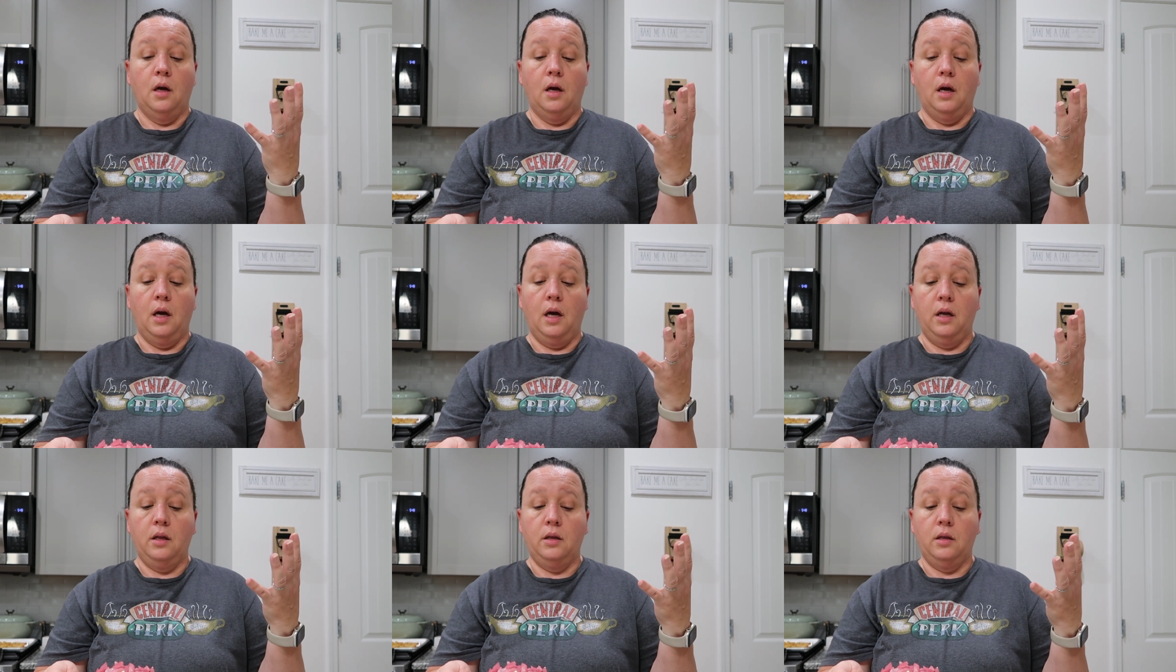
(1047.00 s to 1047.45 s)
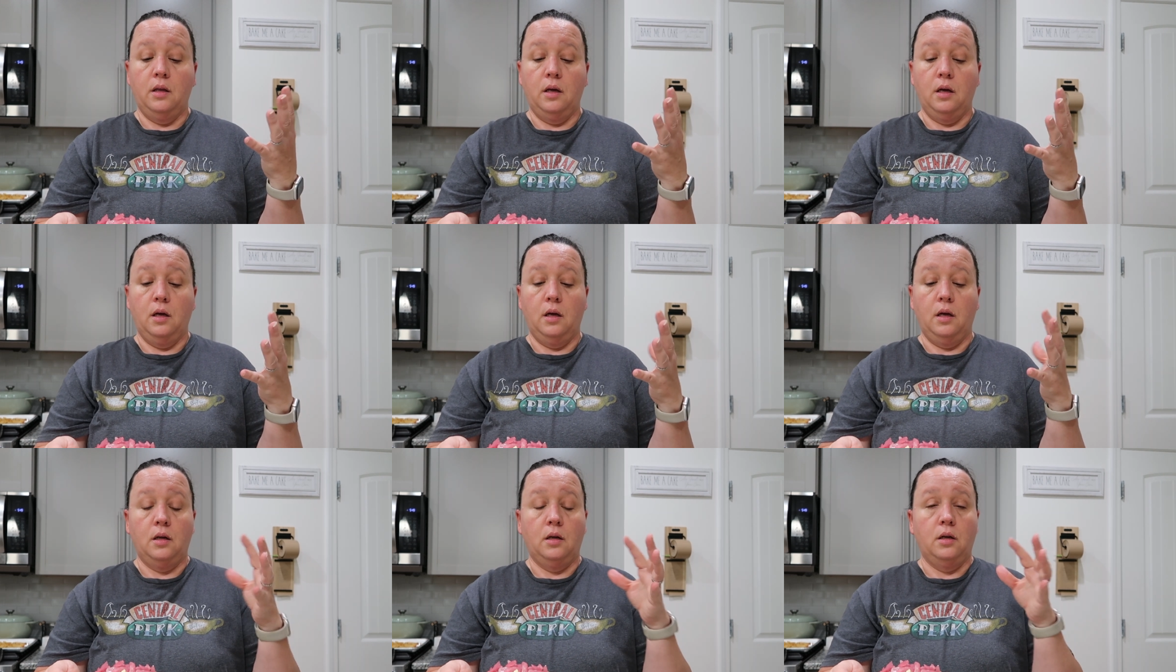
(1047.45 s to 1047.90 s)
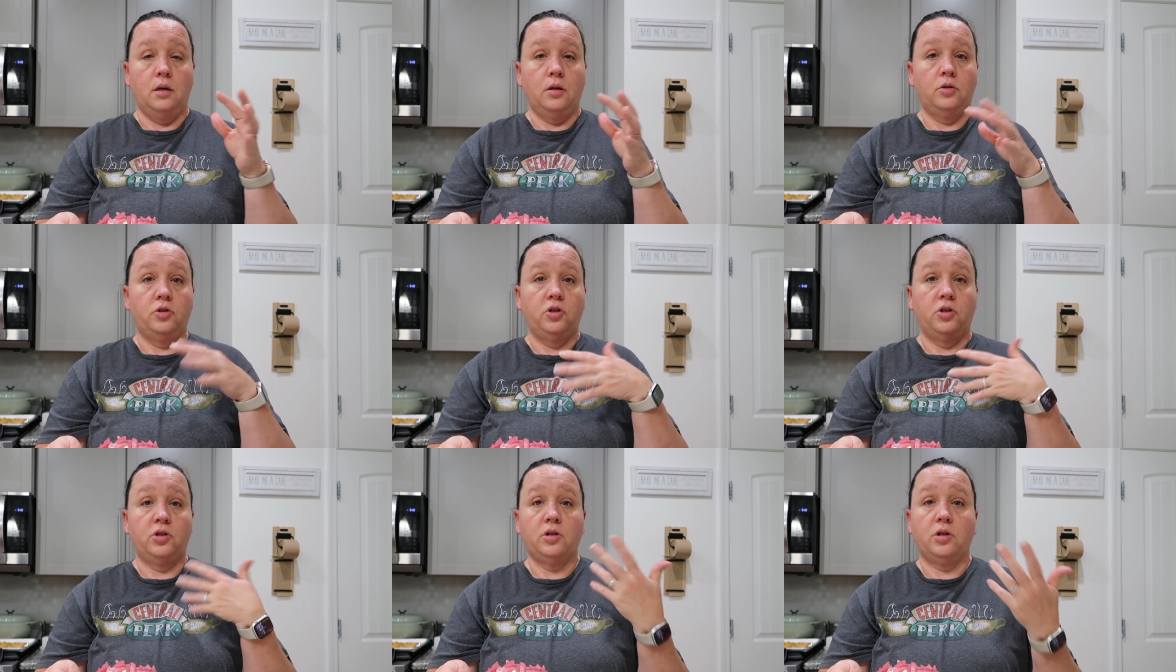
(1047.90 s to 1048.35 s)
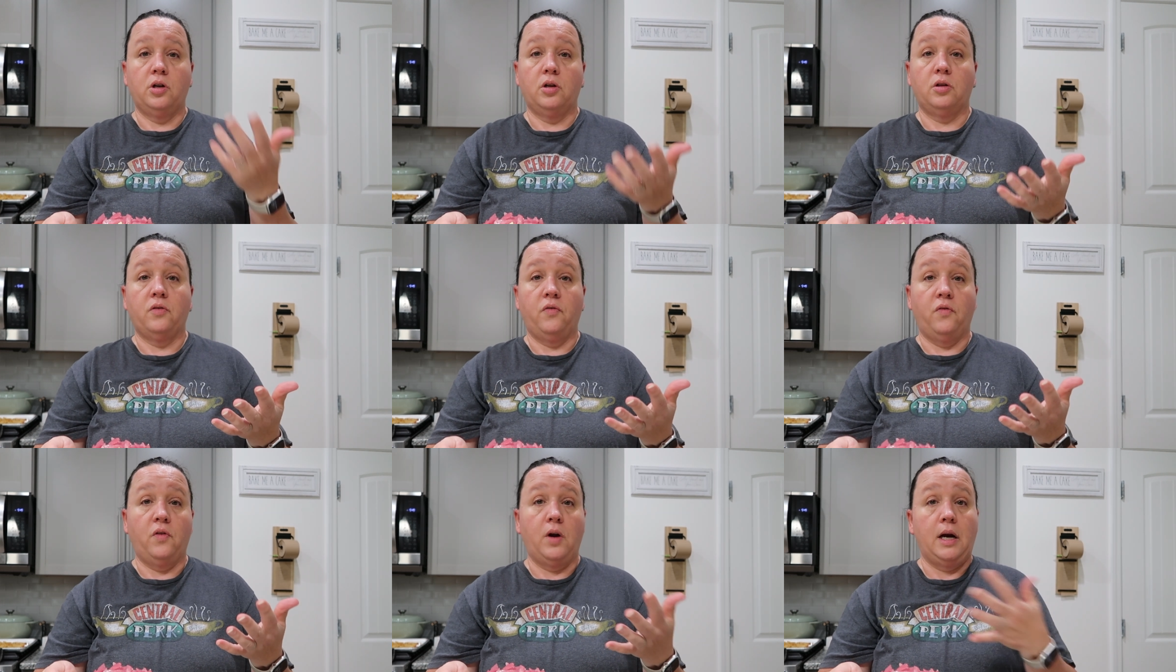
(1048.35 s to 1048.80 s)
and then just cook
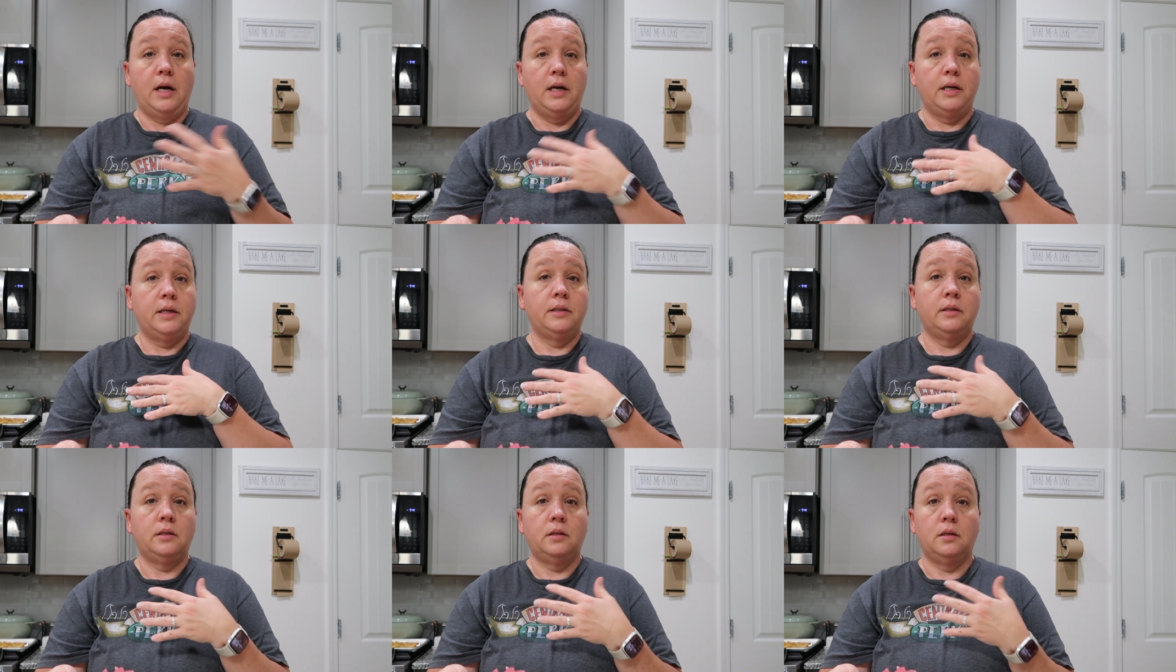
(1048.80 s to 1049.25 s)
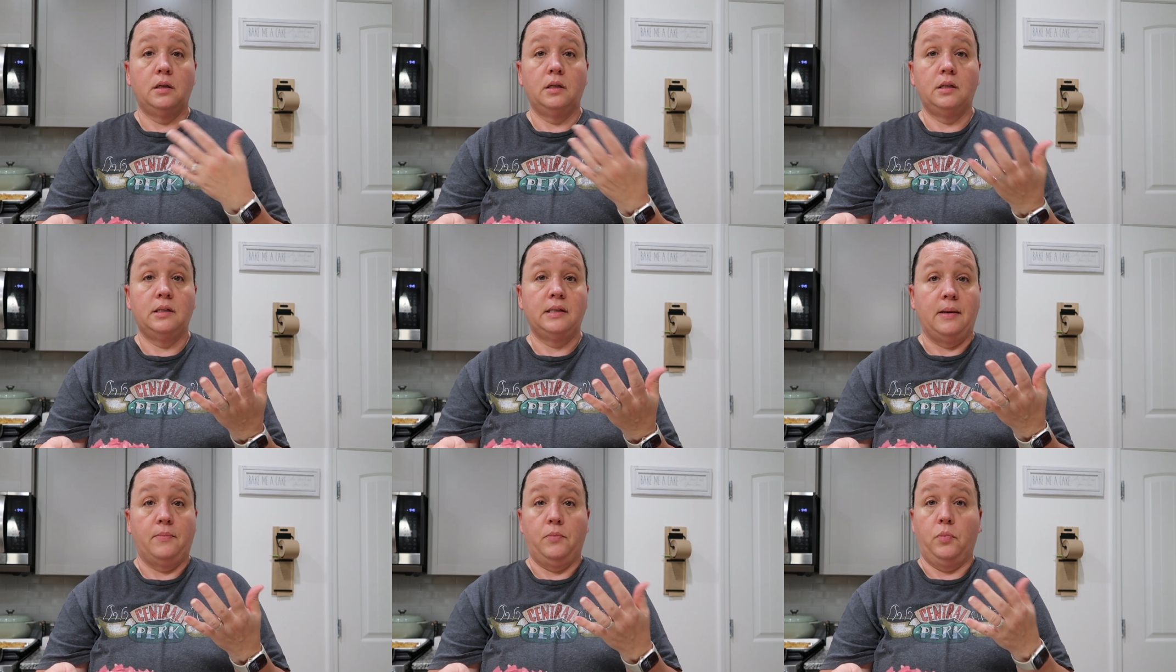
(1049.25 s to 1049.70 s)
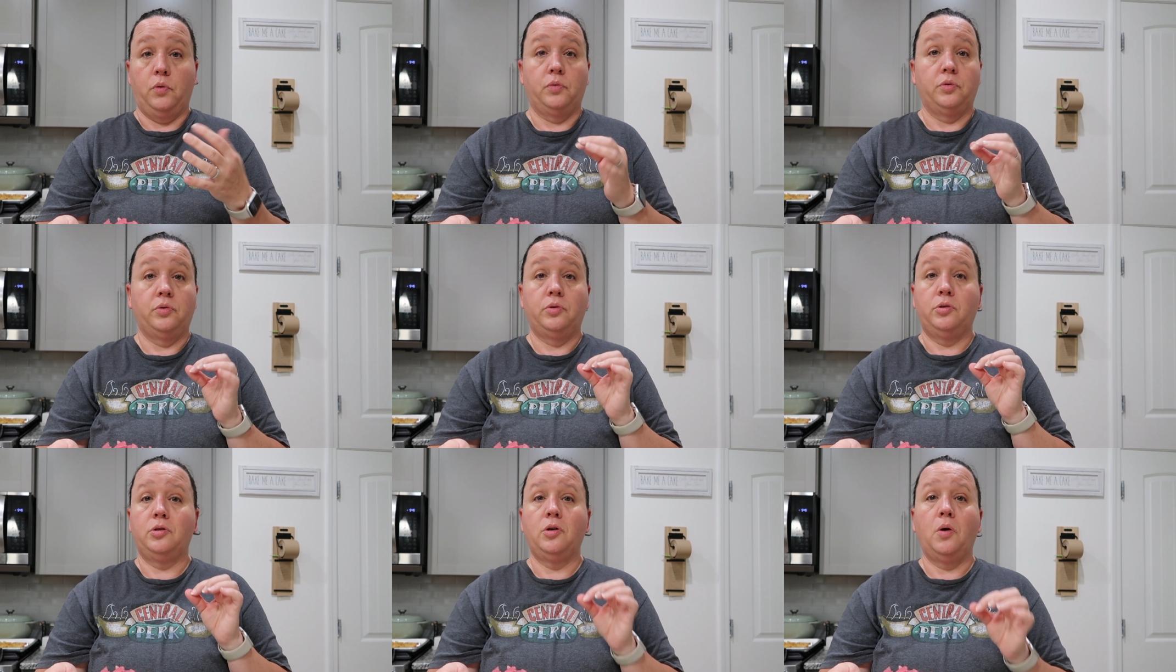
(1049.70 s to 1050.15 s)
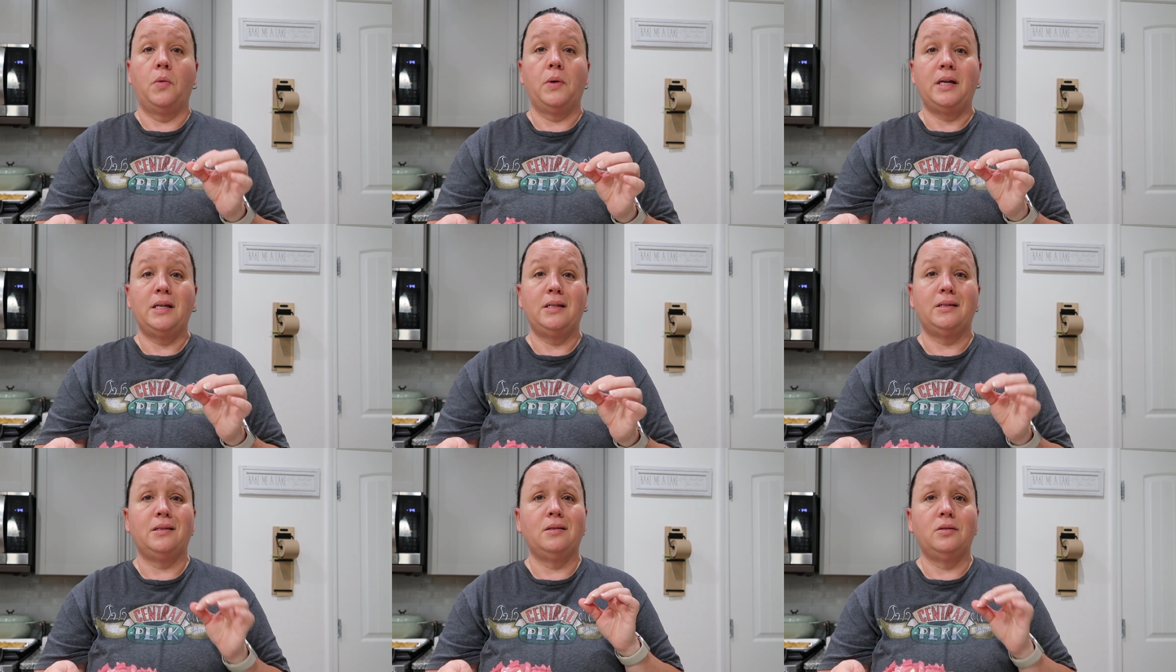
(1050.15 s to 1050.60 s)
the fries, assemble. So
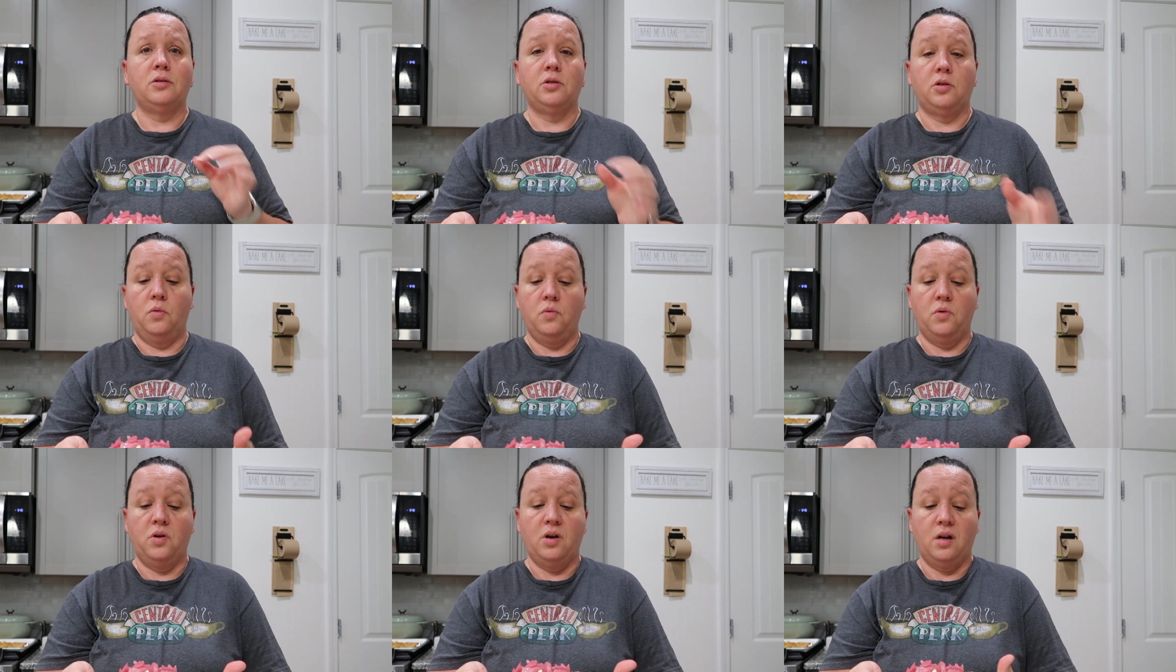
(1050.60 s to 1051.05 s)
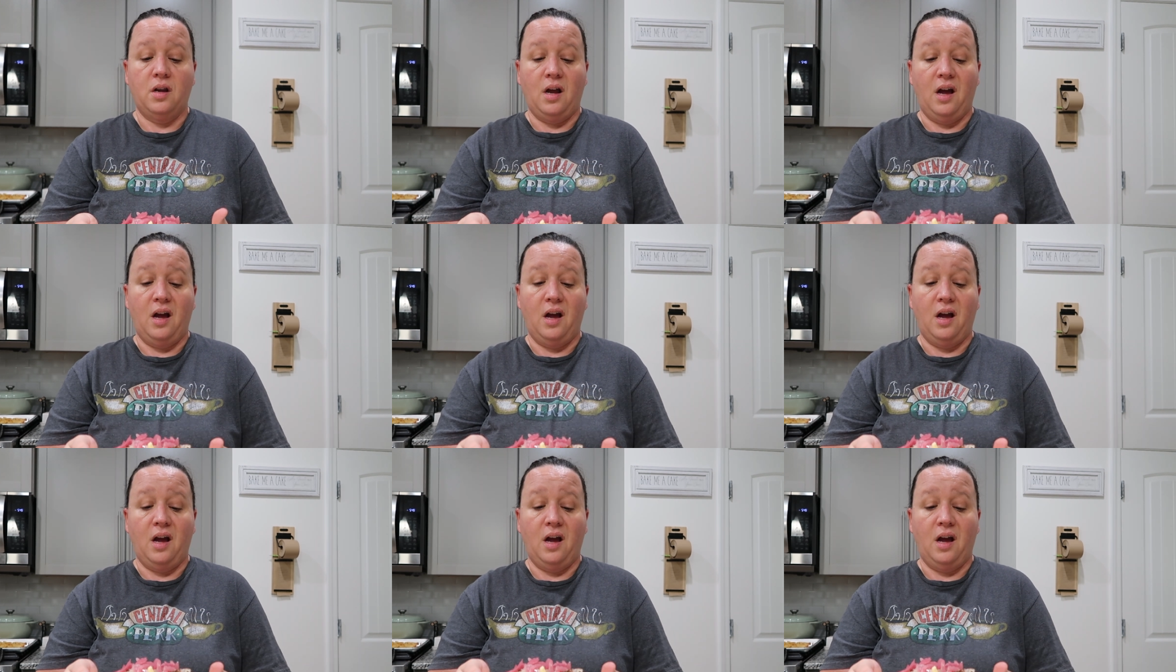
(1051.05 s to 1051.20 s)
easy, so good.